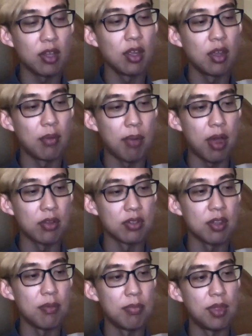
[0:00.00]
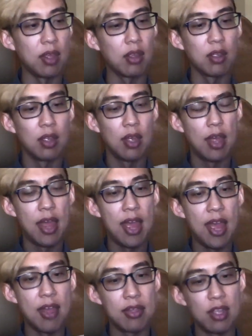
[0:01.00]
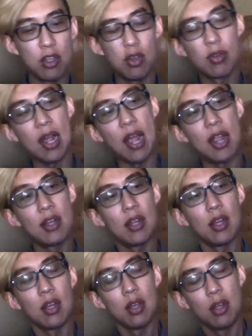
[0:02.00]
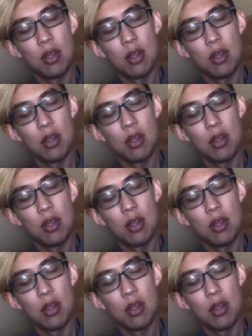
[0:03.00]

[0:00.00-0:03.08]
about something, and then you kinda